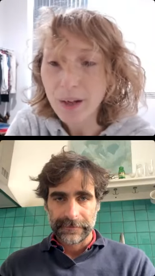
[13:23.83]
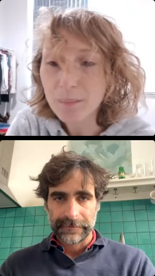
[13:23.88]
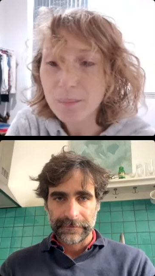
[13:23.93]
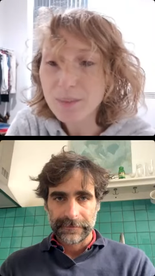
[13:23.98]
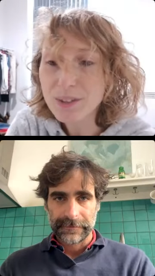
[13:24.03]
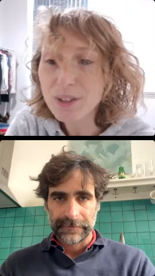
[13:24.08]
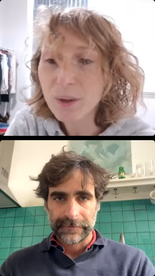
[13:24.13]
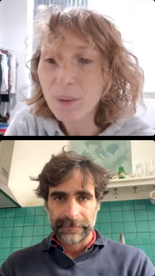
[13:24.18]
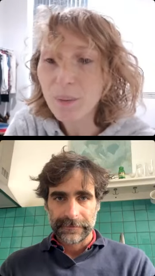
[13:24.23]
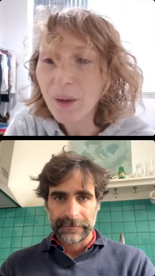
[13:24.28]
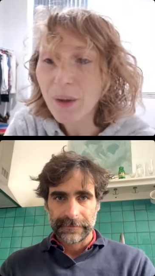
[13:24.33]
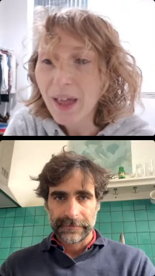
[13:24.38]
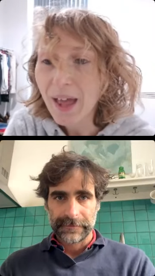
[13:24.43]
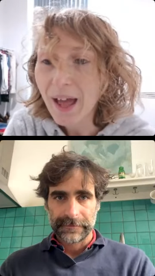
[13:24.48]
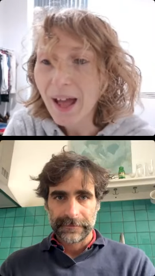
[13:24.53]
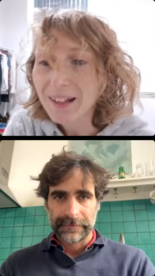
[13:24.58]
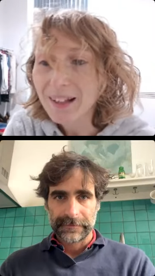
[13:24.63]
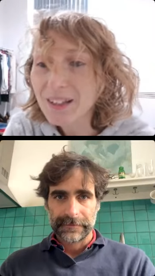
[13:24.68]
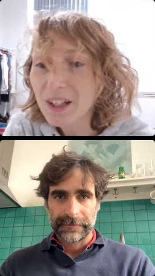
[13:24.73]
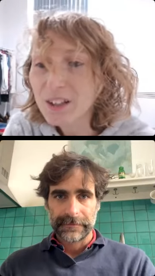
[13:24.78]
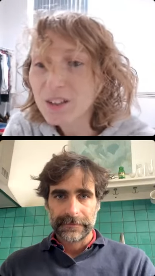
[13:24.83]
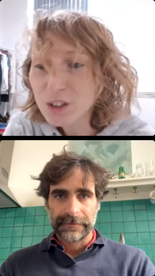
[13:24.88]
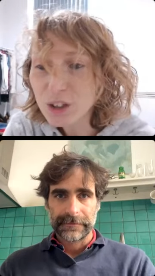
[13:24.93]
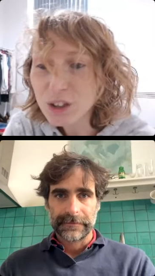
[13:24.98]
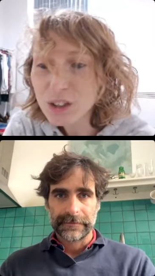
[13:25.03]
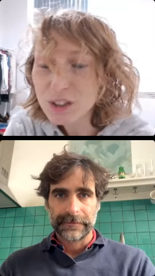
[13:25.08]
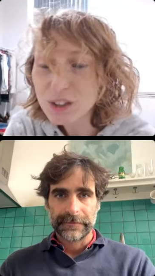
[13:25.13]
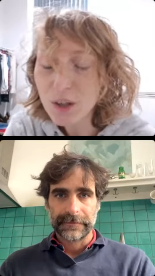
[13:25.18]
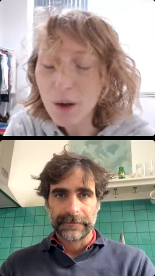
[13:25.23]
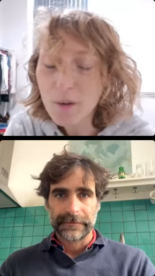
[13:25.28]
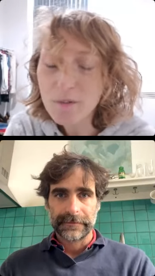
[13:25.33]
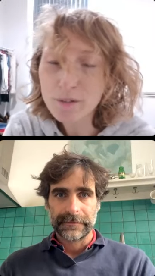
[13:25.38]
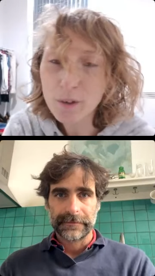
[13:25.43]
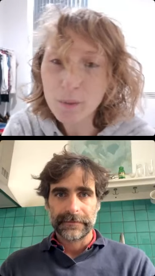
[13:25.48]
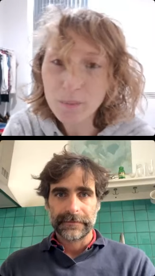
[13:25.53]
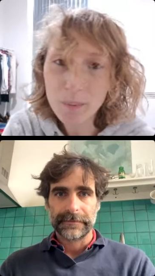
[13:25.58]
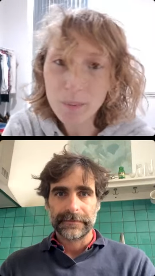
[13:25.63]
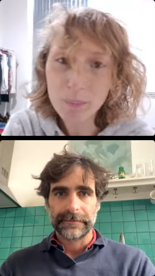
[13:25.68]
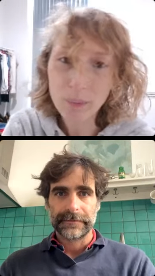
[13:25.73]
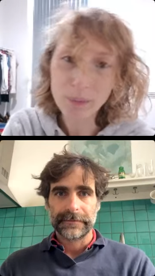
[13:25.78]
Speaker 1: So just
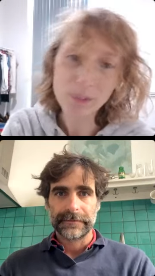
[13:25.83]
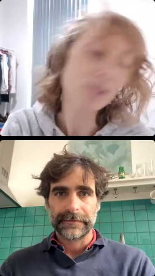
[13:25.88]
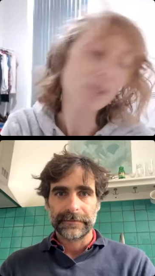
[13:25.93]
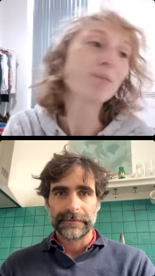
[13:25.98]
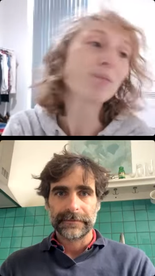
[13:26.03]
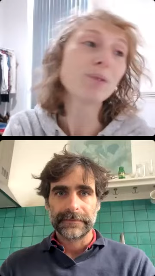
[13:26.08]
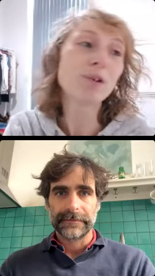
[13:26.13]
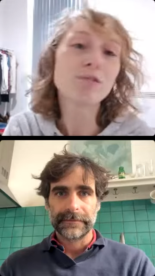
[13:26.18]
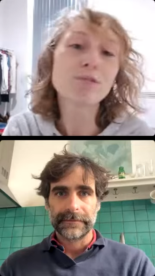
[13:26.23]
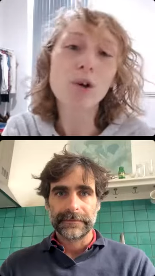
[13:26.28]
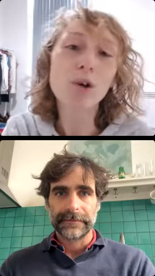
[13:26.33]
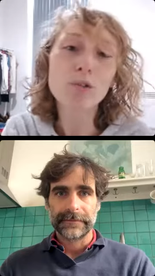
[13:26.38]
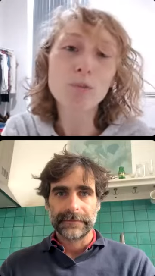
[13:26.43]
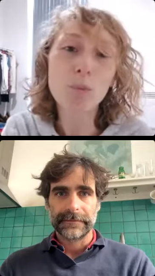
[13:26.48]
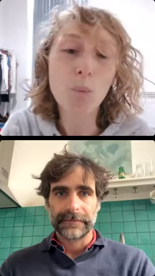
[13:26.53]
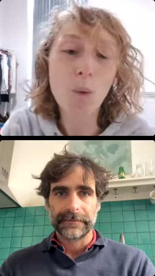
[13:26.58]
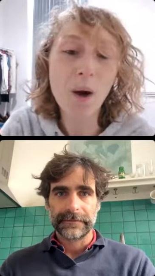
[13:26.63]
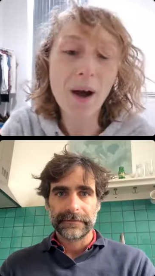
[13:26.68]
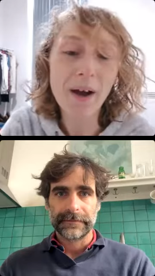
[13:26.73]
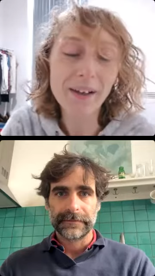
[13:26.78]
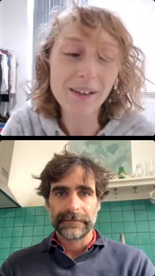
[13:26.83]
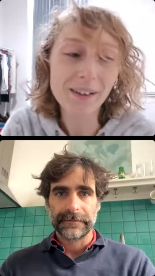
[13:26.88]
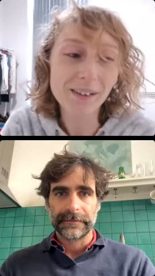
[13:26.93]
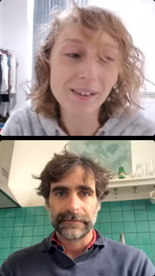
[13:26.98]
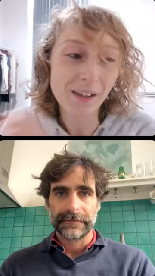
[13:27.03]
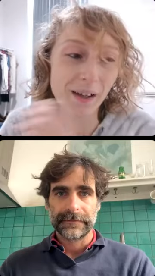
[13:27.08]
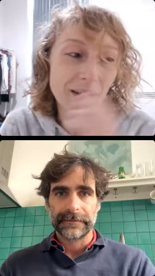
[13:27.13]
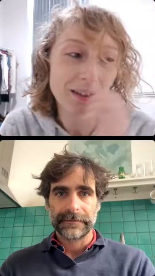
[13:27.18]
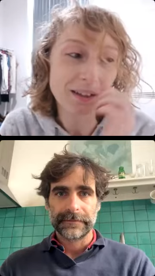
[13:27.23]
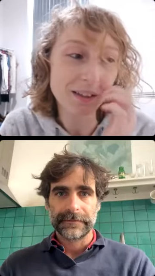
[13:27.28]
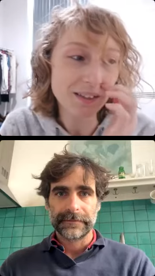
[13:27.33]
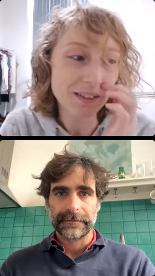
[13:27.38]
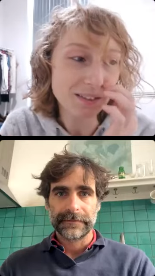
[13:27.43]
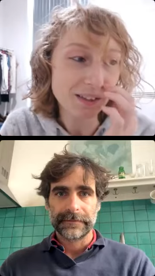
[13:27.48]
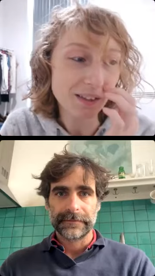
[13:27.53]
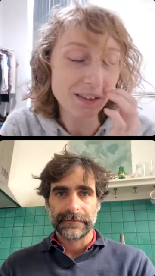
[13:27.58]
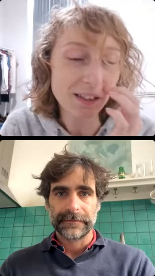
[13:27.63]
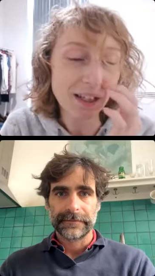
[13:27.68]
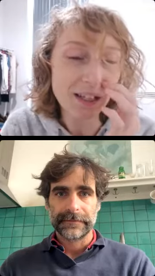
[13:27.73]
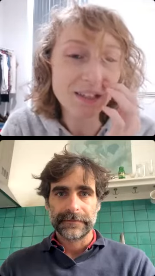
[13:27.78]
from the point of view of wine, and I guess
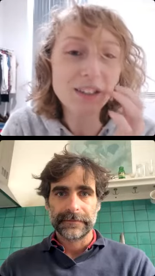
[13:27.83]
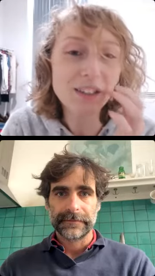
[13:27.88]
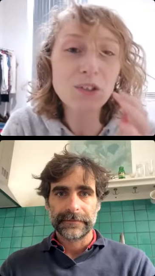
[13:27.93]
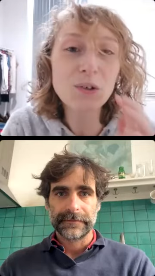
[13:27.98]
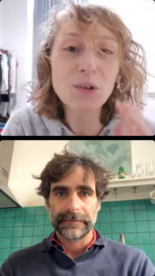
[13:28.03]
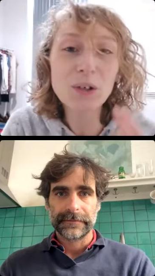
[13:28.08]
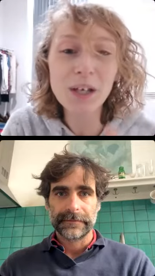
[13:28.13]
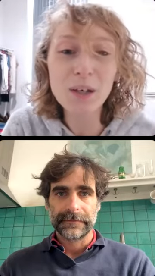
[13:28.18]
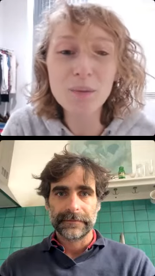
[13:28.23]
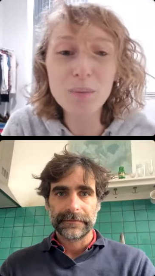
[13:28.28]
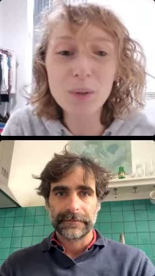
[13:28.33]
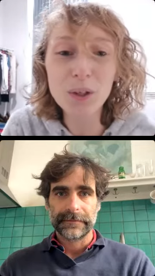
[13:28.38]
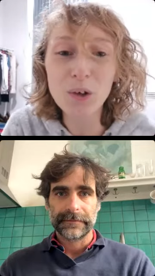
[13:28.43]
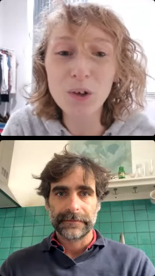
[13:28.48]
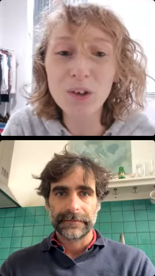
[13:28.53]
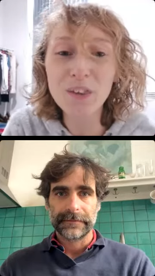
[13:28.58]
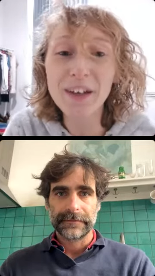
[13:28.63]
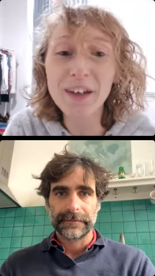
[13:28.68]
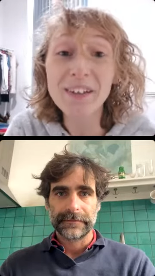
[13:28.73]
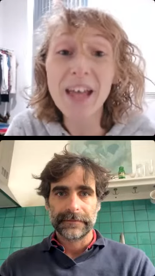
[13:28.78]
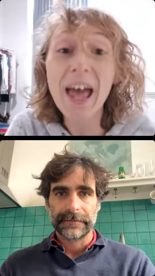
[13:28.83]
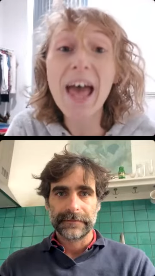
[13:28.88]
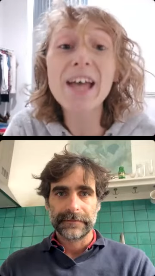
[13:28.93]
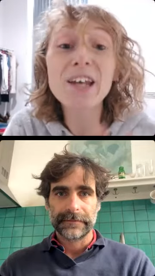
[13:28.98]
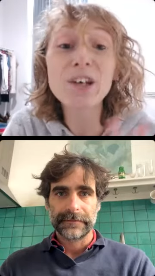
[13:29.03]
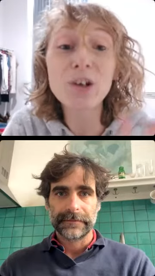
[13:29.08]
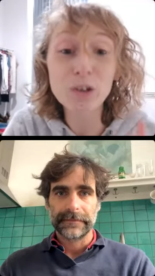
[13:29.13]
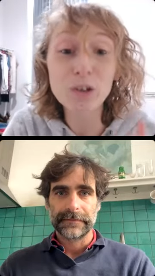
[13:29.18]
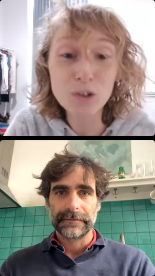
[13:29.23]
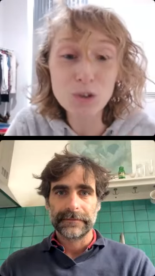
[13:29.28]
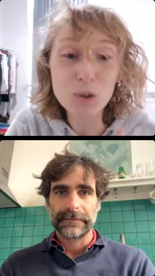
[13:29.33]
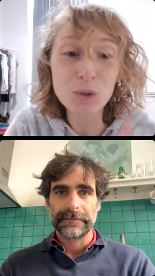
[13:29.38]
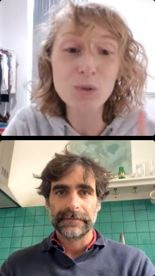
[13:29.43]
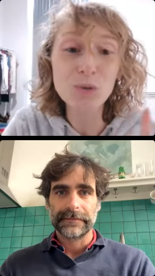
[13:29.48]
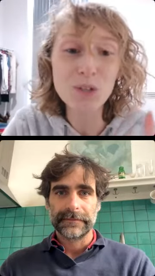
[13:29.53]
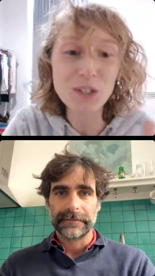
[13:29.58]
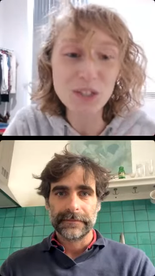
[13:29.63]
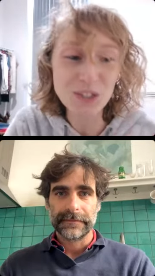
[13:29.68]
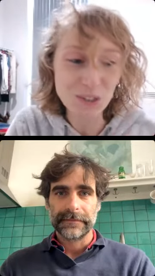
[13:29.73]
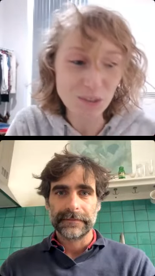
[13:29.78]
in the UK we call that
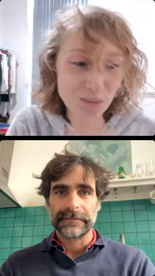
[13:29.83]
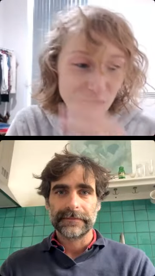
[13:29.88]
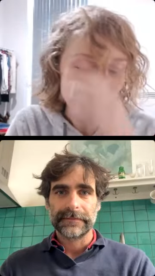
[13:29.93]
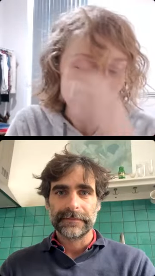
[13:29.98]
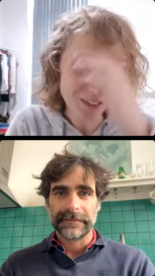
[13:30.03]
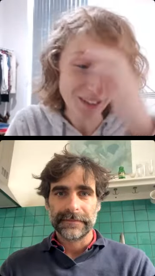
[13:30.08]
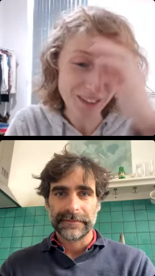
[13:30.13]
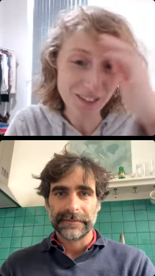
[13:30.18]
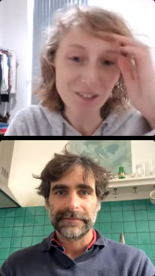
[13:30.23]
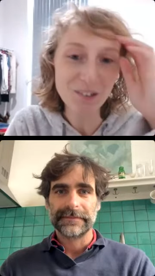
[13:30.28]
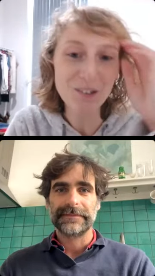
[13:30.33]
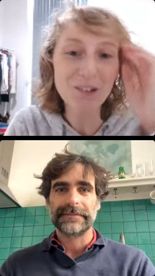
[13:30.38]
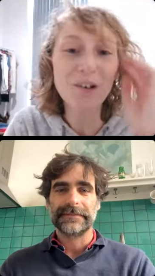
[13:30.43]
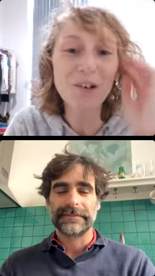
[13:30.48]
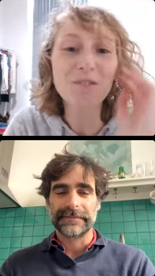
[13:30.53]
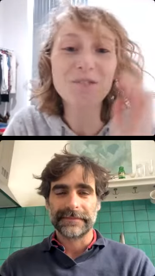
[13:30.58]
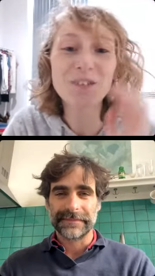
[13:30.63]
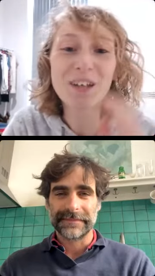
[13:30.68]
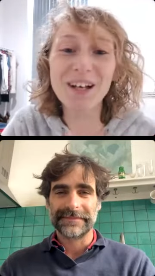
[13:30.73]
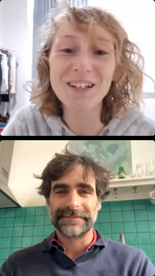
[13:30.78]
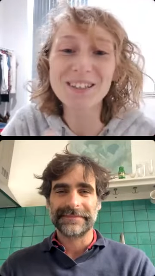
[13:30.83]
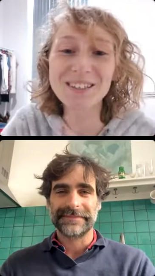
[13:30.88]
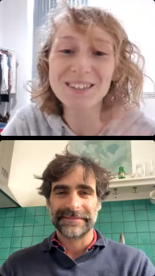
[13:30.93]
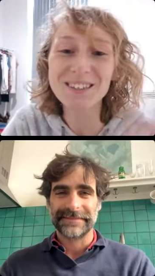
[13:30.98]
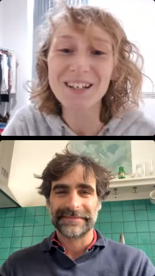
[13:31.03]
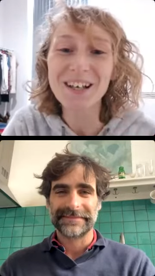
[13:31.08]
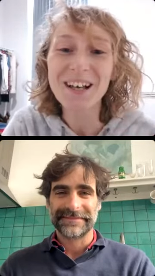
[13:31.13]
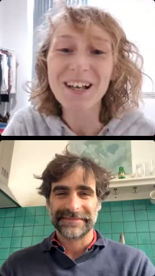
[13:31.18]
eno-tourism. I don't know if that's